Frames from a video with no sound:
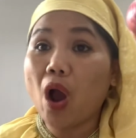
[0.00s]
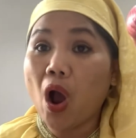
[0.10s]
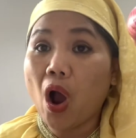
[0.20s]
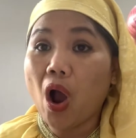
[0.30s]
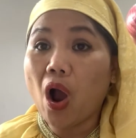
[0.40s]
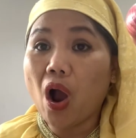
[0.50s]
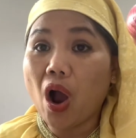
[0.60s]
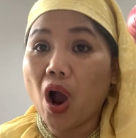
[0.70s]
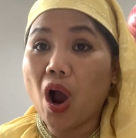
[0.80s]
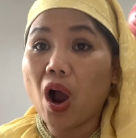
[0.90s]
o,
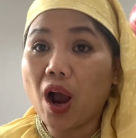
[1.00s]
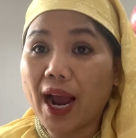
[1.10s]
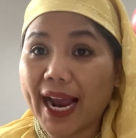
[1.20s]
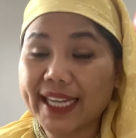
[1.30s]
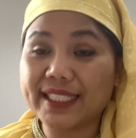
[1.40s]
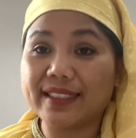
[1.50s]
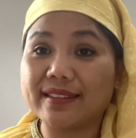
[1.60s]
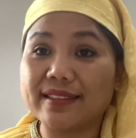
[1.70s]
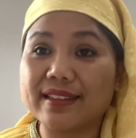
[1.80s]
o, onion?